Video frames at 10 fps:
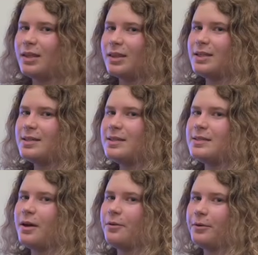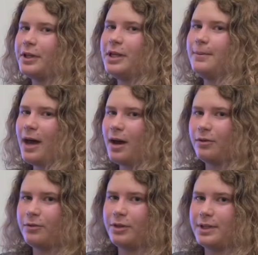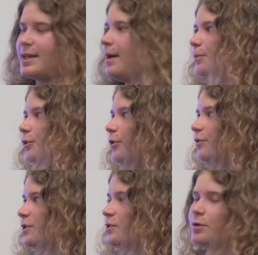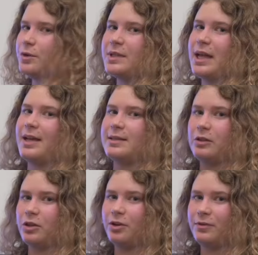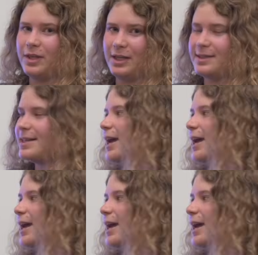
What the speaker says: This is a really powerful example of a source that has a lot of things to